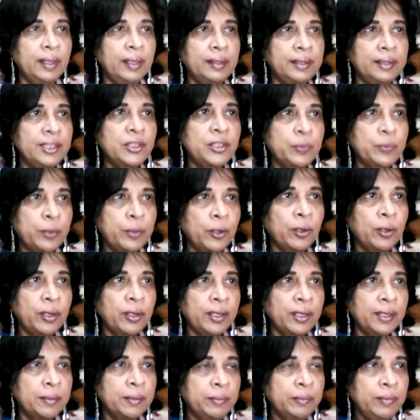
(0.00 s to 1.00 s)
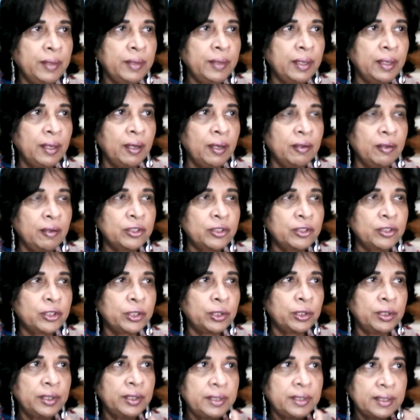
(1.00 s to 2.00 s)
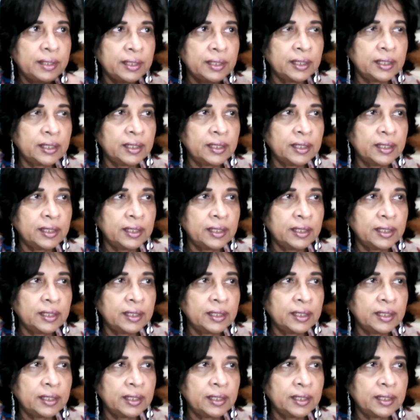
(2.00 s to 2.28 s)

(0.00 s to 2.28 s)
this program should